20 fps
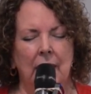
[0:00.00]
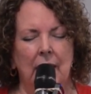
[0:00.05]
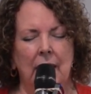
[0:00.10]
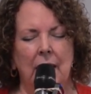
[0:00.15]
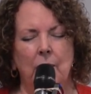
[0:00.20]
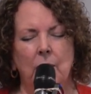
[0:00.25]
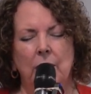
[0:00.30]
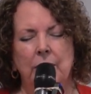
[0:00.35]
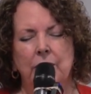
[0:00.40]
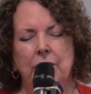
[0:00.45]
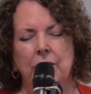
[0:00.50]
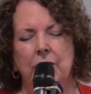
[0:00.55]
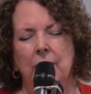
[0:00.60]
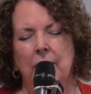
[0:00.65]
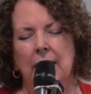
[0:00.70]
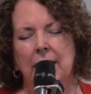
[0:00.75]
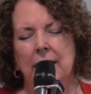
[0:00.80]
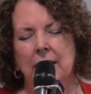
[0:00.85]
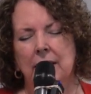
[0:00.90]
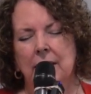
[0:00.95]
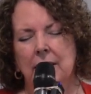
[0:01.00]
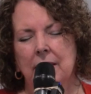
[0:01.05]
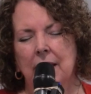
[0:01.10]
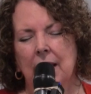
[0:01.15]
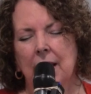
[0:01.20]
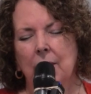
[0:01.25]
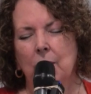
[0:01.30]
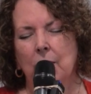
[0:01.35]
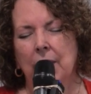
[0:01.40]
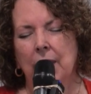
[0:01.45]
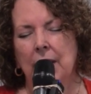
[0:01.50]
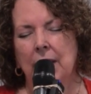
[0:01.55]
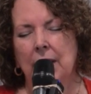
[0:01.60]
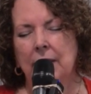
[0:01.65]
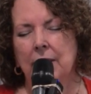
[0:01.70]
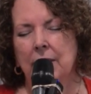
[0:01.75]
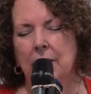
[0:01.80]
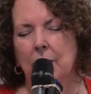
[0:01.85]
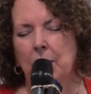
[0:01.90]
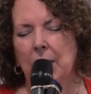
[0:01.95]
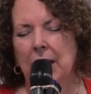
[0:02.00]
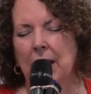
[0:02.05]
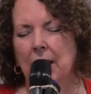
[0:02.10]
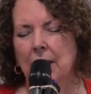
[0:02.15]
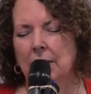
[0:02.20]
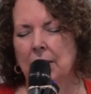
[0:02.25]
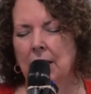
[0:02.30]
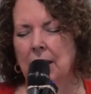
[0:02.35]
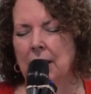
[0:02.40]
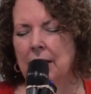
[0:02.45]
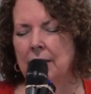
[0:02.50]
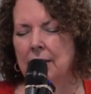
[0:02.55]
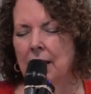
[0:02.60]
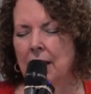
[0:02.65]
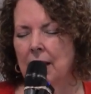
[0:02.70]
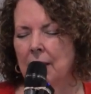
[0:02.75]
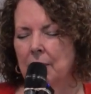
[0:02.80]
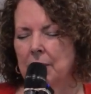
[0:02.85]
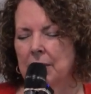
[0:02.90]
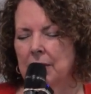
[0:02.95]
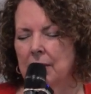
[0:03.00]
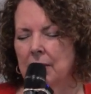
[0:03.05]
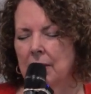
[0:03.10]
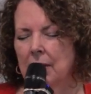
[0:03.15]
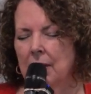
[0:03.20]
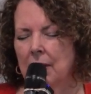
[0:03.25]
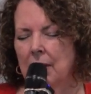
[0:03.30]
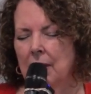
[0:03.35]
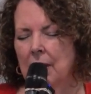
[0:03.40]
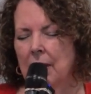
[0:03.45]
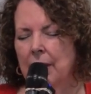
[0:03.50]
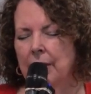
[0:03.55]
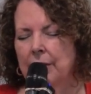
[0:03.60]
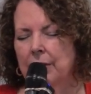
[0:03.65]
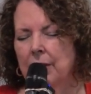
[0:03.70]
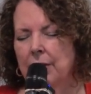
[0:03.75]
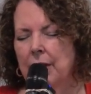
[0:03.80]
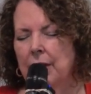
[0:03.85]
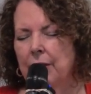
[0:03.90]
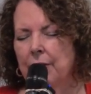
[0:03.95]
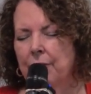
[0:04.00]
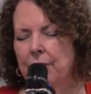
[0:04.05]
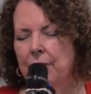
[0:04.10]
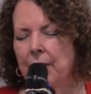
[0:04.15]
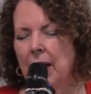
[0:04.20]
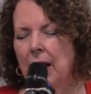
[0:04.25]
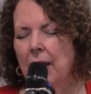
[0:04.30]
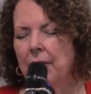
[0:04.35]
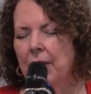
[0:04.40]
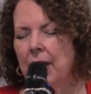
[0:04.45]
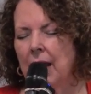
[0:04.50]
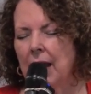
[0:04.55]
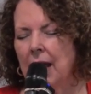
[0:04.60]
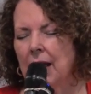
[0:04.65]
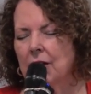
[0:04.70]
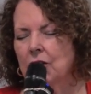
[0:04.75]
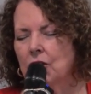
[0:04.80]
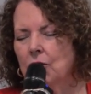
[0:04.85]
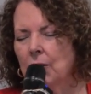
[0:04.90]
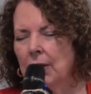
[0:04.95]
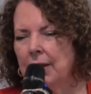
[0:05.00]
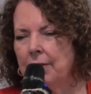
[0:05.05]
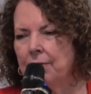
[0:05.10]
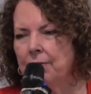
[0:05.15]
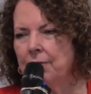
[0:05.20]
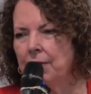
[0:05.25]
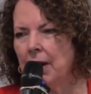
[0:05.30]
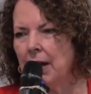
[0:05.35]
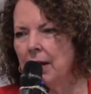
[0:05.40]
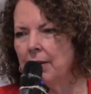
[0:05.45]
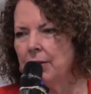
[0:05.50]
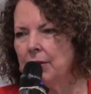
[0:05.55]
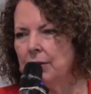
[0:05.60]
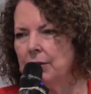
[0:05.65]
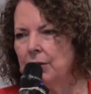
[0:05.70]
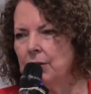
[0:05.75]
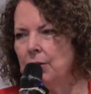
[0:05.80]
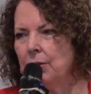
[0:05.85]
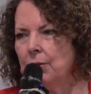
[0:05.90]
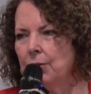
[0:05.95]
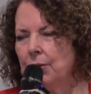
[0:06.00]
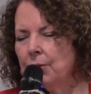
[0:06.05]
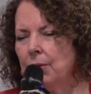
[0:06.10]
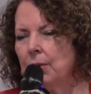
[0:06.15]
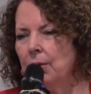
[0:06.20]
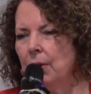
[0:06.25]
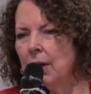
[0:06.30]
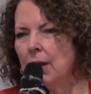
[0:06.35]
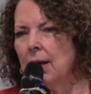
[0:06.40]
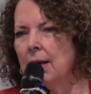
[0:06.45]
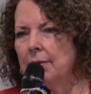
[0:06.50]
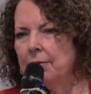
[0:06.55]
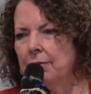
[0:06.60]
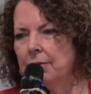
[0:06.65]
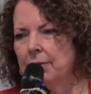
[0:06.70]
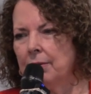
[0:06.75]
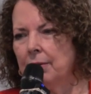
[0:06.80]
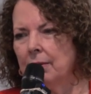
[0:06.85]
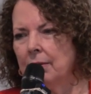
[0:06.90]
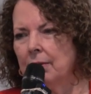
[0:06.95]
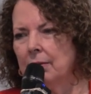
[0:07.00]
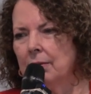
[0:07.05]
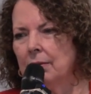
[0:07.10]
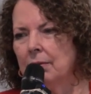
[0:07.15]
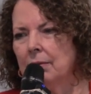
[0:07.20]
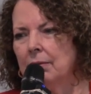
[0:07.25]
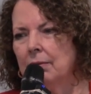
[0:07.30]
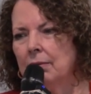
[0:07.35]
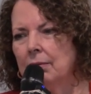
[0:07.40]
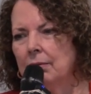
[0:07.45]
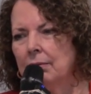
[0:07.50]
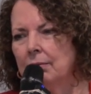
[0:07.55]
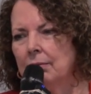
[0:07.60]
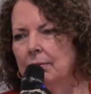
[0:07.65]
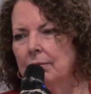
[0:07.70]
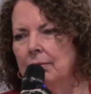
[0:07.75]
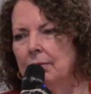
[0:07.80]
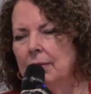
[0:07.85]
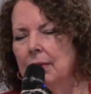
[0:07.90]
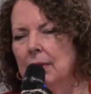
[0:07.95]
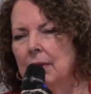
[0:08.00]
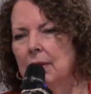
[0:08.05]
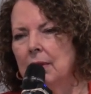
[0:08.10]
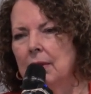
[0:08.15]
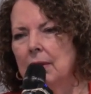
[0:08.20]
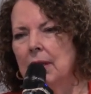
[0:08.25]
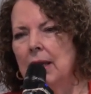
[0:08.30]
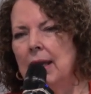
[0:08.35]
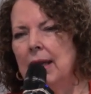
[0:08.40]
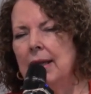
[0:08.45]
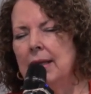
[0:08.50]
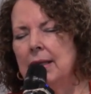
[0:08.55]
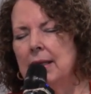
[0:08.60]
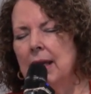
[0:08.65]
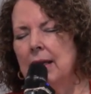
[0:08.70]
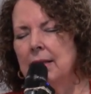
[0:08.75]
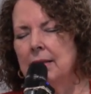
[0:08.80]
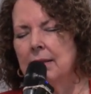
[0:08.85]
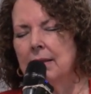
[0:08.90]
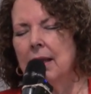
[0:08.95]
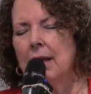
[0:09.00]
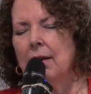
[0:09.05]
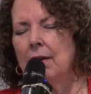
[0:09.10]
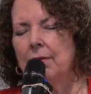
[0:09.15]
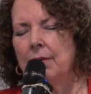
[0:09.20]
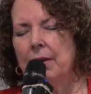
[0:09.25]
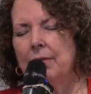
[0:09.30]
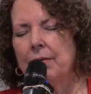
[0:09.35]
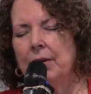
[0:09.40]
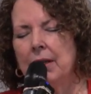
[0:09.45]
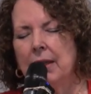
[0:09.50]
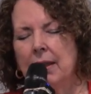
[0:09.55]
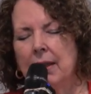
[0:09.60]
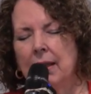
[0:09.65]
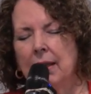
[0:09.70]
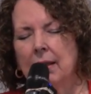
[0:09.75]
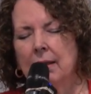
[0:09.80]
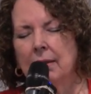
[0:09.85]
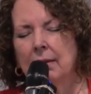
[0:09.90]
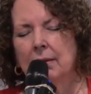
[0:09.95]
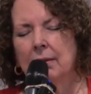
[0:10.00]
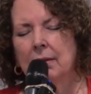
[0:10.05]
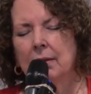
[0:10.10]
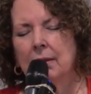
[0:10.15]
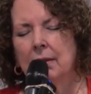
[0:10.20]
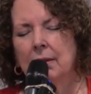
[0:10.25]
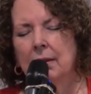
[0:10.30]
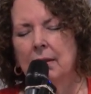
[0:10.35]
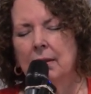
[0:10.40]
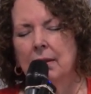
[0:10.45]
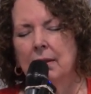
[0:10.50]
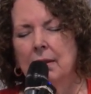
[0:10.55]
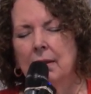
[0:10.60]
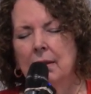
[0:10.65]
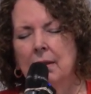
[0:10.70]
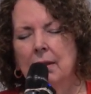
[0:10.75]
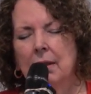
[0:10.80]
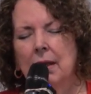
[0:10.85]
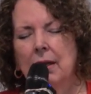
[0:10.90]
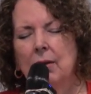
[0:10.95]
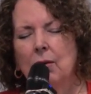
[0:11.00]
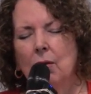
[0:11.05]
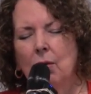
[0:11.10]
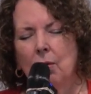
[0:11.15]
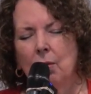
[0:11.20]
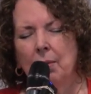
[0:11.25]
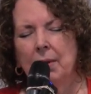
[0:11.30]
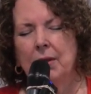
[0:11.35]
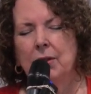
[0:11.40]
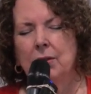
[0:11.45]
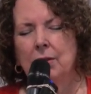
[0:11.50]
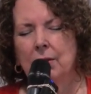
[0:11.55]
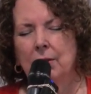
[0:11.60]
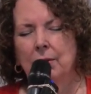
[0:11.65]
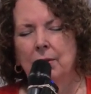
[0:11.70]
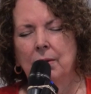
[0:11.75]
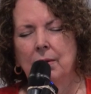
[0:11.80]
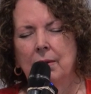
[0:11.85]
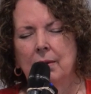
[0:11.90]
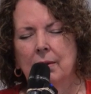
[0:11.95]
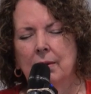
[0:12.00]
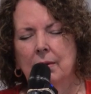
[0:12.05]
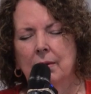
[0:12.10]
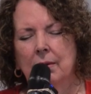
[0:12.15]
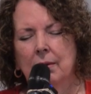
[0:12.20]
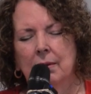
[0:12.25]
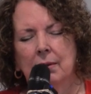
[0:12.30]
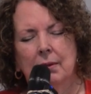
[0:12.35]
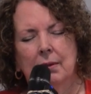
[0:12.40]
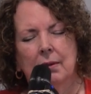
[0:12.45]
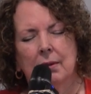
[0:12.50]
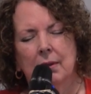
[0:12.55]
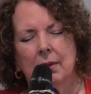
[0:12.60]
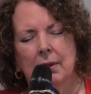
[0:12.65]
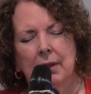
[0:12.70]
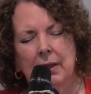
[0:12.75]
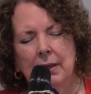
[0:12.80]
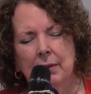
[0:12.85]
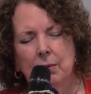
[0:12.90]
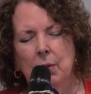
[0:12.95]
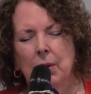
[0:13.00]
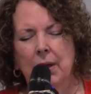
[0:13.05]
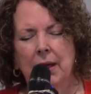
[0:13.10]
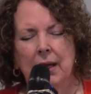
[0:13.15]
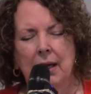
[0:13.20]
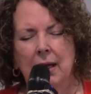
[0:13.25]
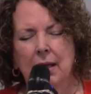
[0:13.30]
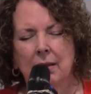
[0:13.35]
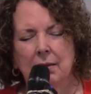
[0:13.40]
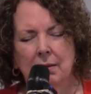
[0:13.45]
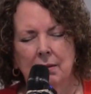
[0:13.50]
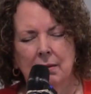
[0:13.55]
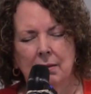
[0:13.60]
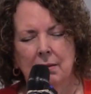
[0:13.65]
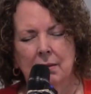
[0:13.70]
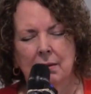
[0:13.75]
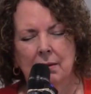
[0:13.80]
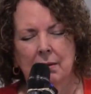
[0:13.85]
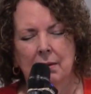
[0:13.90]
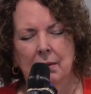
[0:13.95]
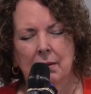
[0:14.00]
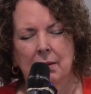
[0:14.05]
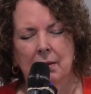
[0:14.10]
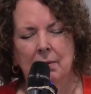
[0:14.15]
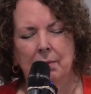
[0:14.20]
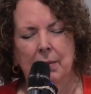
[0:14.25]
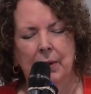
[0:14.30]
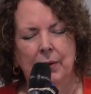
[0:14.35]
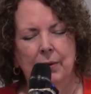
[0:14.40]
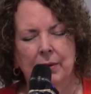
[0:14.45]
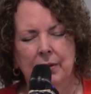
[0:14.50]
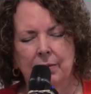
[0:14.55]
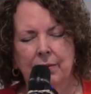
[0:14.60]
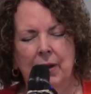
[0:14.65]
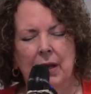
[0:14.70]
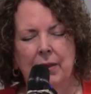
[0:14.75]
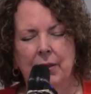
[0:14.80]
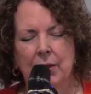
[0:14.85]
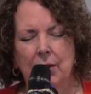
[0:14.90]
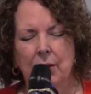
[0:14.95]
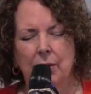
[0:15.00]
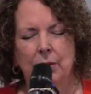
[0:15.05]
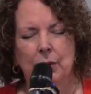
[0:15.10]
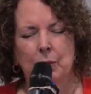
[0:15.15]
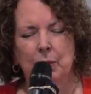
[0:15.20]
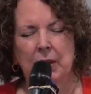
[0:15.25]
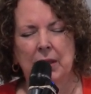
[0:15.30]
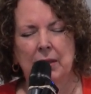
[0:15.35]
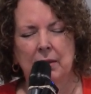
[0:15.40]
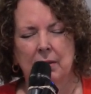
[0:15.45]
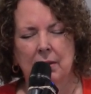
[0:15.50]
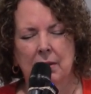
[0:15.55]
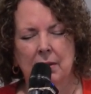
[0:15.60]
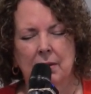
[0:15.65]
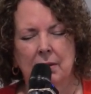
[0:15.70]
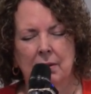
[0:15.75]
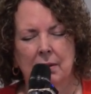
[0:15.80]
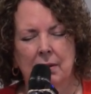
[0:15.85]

He wants you to understand what it is to be held in his arms so that the Father actually fathers you through life, that he takes care of everything, and all we do is what he asks, because Father knows best.